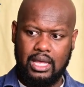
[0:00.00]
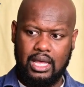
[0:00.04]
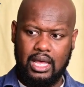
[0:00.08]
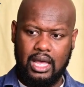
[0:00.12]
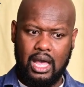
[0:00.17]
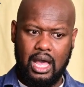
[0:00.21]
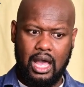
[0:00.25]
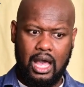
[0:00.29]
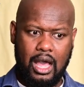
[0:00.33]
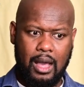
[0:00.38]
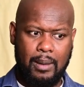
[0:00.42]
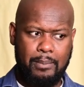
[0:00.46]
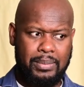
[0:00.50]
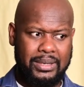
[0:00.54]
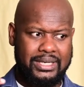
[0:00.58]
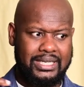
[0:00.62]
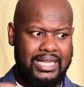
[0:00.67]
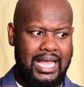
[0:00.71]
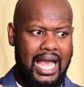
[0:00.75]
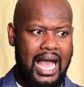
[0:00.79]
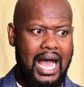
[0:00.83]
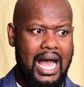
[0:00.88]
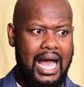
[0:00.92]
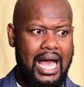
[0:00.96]
Uh, but
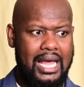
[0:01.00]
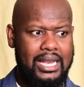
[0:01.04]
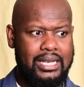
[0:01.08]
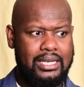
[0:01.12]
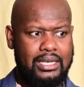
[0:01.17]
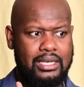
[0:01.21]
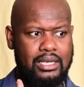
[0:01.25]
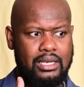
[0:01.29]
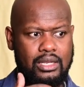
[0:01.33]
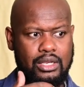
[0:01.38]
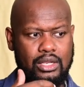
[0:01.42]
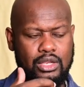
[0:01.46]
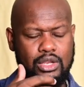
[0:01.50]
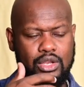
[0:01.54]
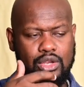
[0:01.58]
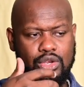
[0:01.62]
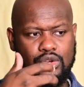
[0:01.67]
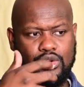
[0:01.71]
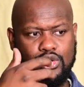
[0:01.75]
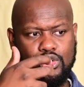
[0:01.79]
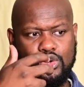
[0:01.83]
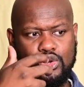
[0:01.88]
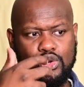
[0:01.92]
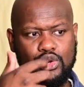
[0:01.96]
God
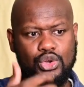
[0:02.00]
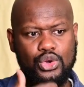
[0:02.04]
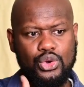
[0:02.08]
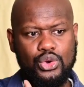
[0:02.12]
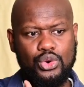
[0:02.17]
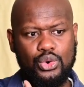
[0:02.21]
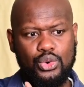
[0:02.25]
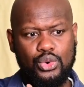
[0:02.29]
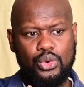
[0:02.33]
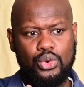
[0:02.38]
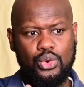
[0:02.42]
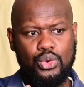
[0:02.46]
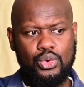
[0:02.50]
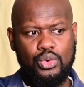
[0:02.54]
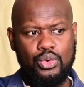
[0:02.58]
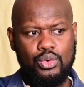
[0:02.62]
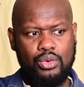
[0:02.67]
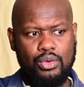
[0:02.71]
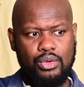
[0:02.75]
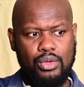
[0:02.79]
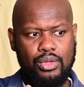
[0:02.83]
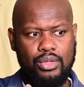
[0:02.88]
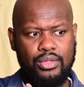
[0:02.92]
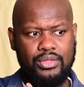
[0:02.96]
knew
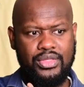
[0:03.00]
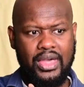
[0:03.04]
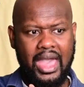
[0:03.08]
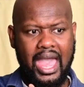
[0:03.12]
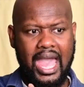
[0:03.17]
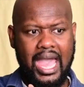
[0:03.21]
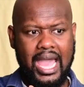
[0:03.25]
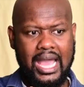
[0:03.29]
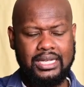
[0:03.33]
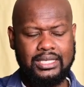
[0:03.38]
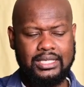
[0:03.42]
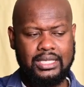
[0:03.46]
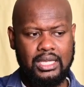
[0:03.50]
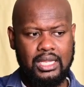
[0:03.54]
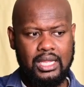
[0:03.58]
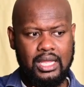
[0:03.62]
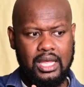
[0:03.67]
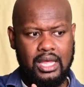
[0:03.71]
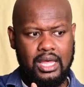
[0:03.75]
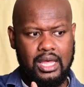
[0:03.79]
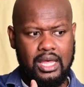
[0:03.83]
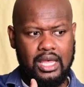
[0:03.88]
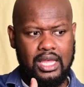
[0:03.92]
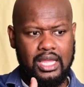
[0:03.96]
that
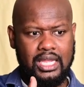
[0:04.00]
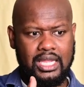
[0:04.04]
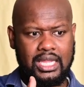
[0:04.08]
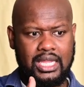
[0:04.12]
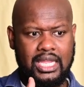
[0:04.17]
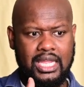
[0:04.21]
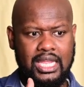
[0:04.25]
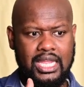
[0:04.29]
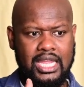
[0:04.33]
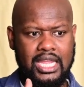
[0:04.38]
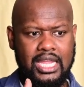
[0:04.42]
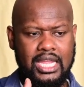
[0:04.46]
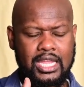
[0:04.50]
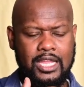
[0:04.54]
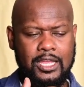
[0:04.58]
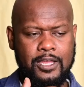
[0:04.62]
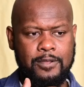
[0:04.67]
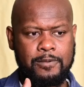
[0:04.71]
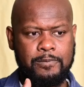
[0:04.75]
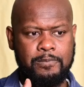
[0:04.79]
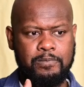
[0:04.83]
He,